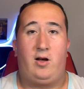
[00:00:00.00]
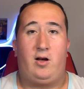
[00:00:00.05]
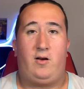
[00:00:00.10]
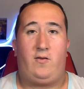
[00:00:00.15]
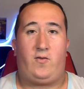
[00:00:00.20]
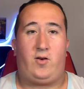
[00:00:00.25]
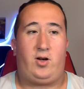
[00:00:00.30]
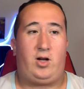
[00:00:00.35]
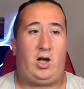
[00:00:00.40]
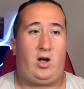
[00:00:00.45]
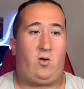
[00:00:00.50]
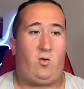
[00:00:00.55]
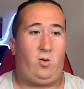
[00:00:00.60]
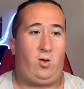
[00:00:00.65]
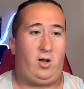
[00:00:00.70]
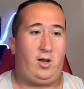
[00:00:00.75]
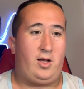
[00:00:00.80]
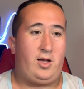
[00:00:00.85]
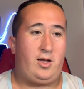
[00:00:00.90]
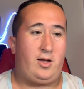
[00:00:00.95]
for not
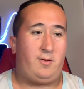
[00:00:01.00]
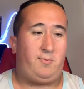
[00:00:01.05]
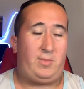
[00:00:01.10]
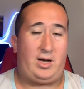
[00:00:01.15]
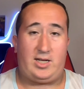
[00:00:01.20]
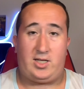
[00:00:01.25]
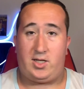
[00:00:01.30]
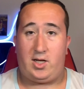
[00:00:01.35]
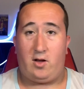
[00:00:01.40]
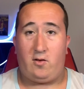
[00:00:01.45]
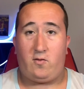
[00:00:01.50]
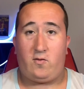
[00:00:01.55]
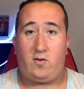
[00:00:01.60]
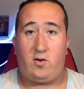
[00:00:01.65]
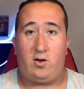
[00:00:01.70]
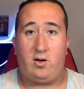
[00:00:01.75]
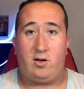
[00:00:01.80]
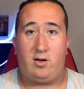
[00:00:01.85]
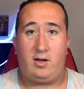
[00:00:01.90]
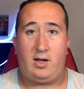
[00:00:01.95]
only myself
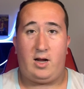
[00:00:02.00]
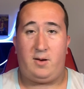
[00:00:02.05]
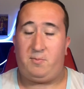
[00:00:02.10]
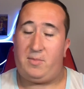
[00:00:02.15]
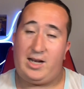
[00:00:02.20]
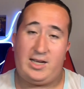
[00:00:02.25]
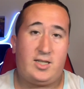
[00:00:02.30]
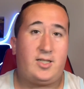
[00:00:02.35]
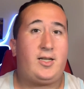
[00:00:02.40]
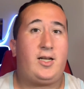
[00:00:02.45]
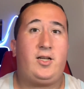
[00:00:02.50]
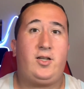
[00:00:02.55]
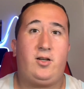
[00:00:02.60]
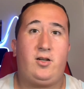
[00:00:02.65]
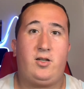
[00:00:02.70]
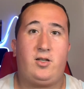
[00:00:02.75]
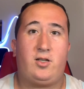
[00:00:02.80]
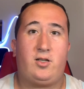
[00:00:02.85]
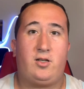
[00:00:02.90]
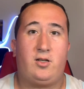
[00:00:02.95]
and my
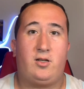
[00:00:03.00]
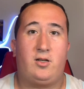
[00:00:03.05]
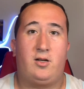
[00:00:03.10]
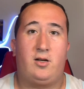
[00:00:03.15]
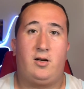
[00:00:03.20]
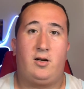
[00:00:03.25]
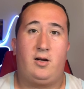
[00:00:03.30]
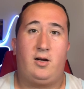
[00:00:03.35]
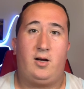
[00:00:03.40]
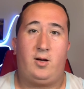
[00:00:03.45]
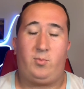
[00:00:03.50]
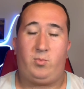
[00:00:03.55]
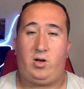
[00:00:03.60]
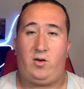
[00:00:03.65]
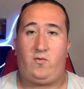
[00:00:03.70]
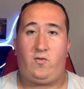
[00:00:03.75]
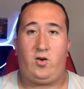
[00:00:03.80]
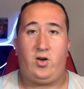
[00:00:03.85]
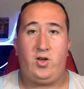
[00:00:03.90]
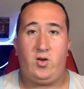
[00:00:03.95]
standards, but
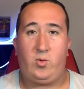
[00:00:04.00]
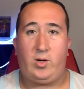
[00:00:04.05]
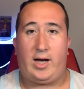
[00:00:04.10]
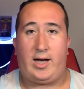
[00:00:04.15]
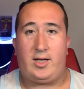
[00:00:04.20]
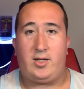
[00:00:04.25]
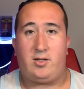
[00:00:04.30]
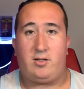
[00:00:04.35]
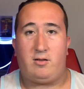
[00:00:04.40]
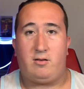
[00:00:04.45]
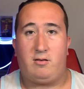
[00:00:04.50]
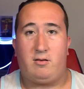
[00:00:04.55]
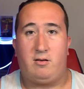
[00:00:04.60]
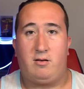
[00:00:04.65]
for you guys.